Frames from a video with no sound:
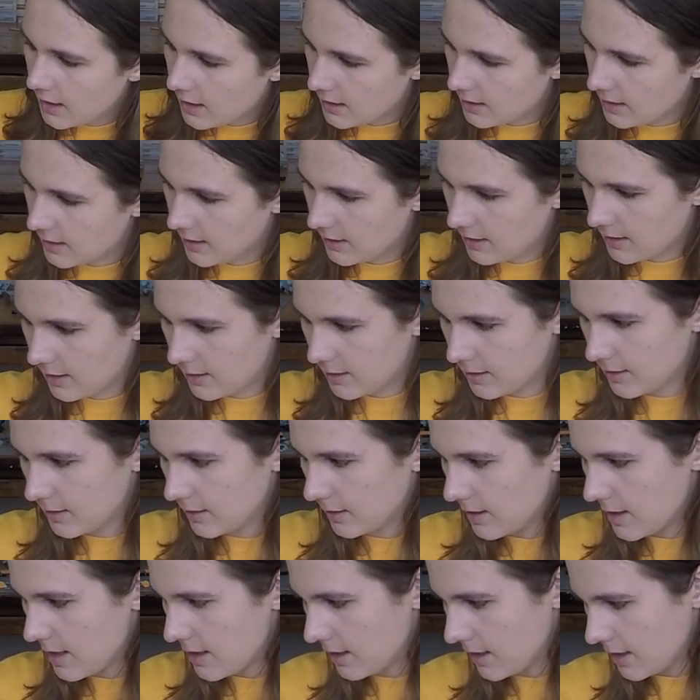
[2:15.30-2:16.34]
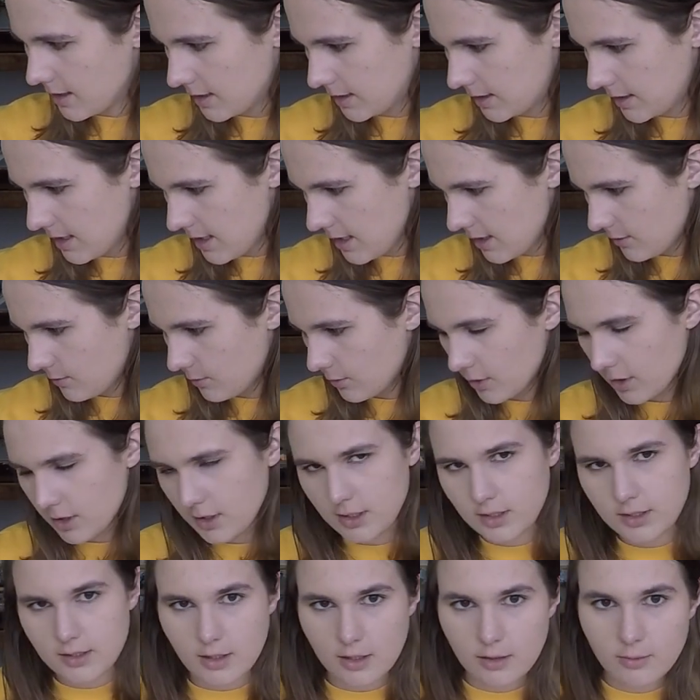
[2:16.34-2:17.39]
And like I said, we're
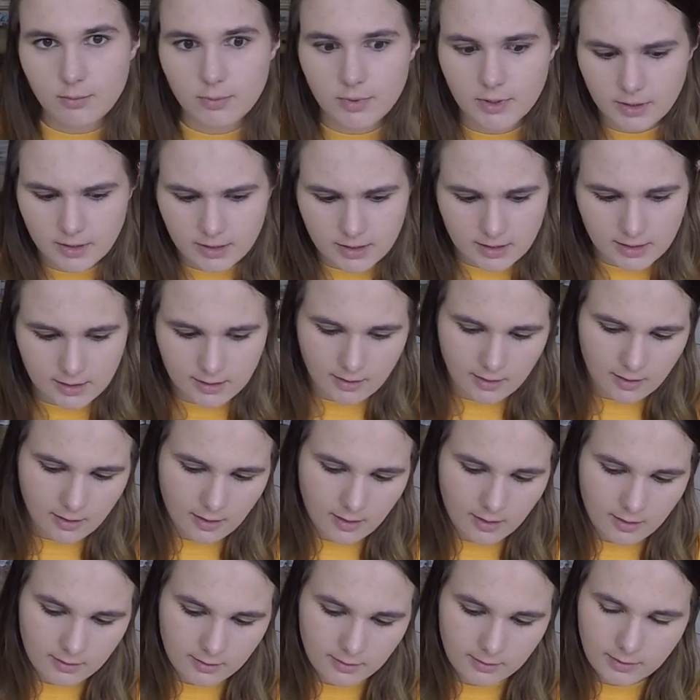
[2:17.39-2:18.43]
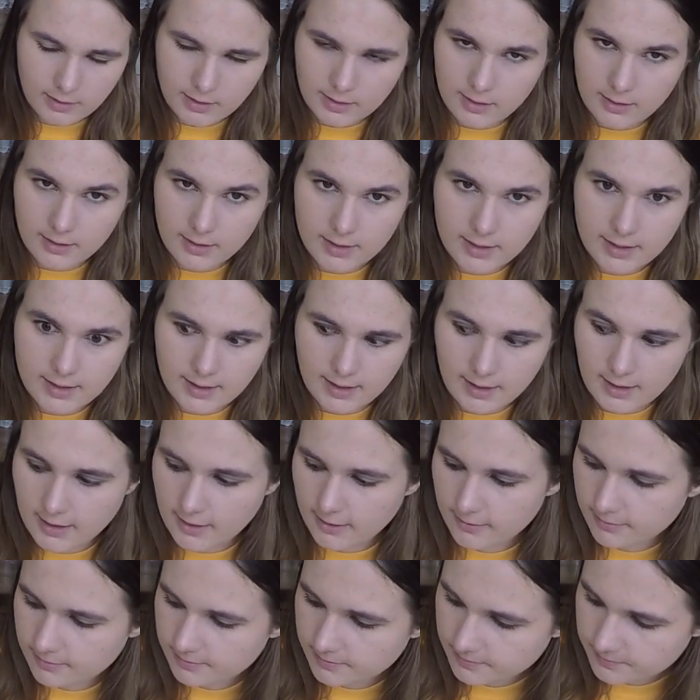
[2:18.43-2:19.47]
going to start building our little
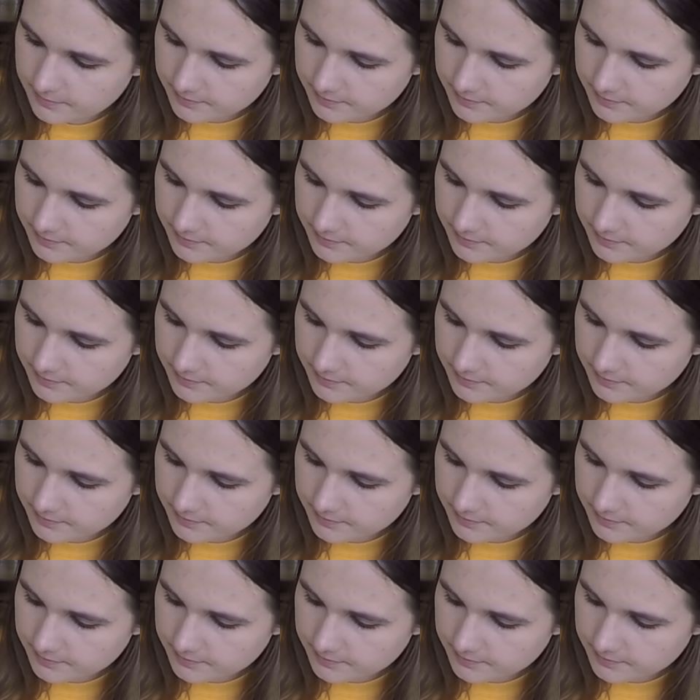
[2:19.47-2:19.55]
city.